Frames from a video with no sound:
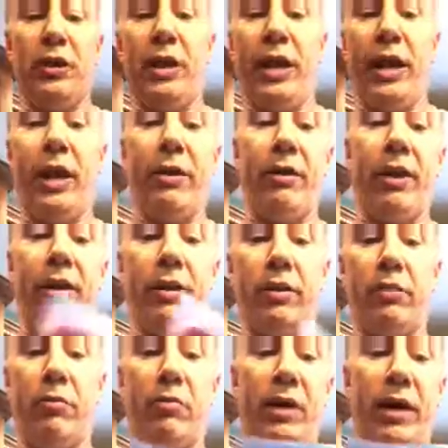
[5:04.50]
of the air out
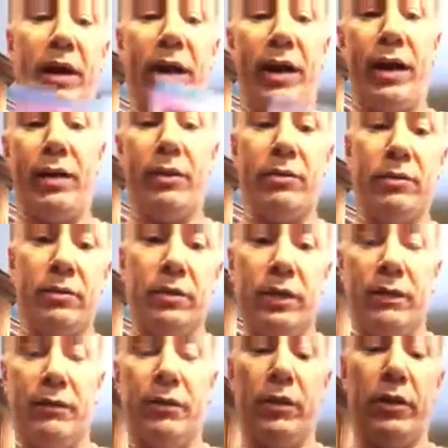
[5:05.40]
of the bag.
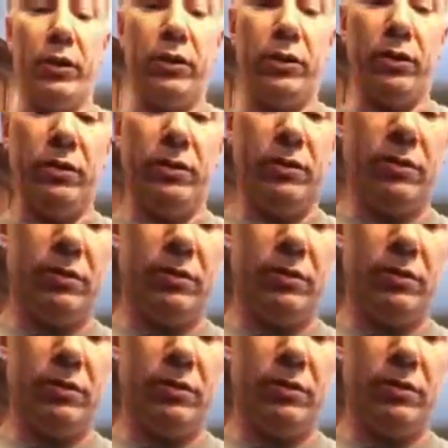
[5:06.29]
Leave a little.